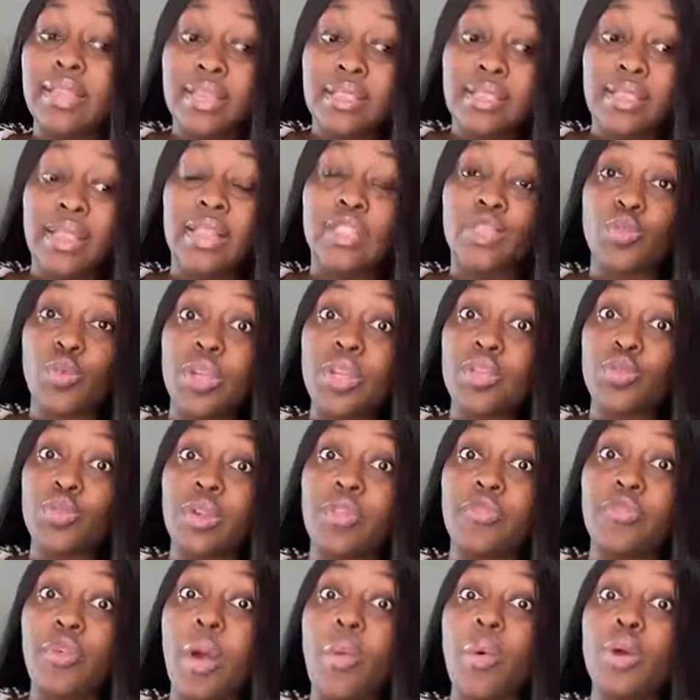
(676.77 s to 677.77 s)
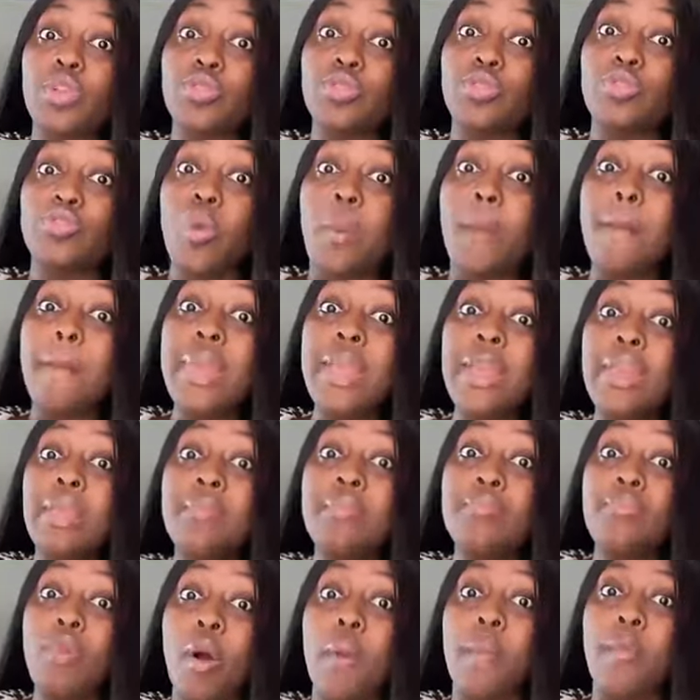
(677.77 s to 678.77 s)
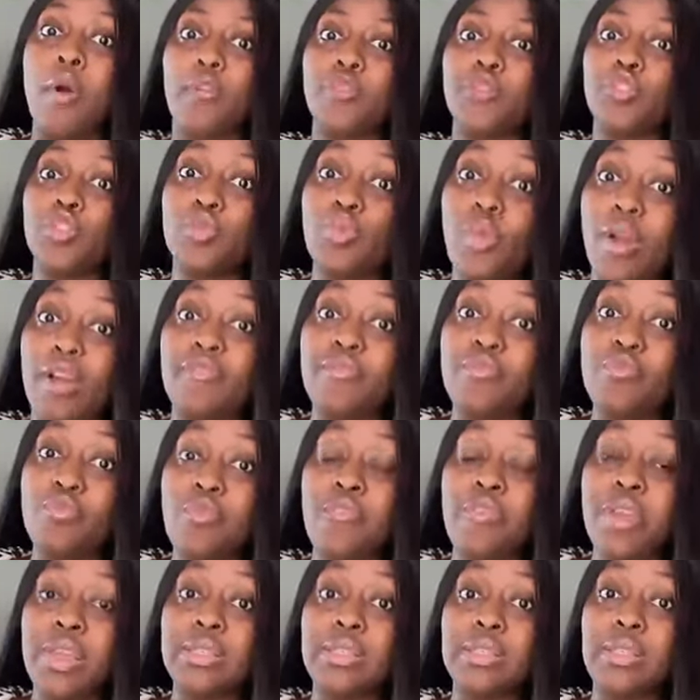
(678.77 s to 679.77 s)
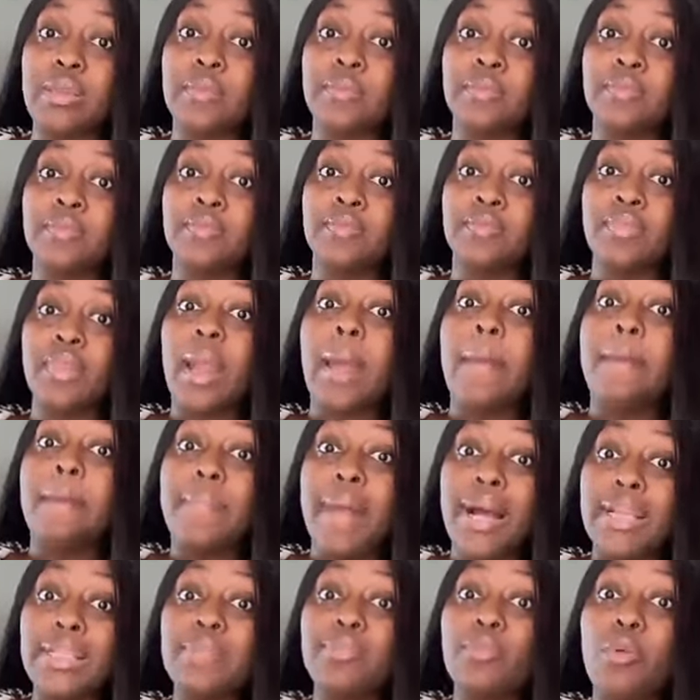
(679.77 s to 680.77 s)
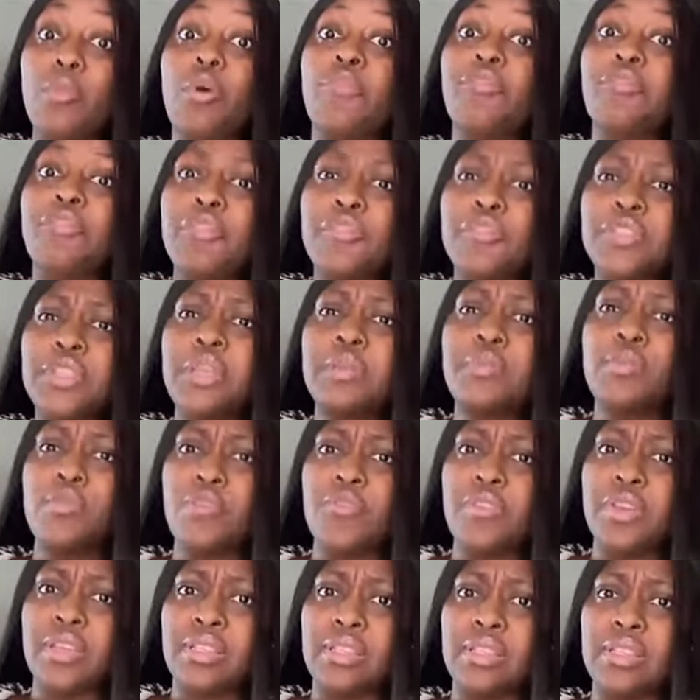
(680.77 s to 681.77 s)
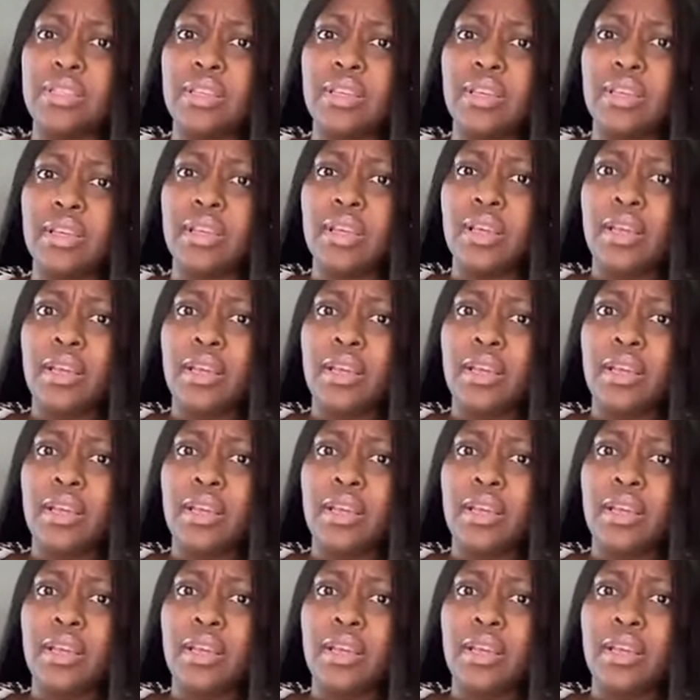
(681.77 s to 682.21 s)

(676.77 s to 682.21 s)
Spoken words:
This year, 2024, I want to do minimum of 12 movies, maximum of 15 movies.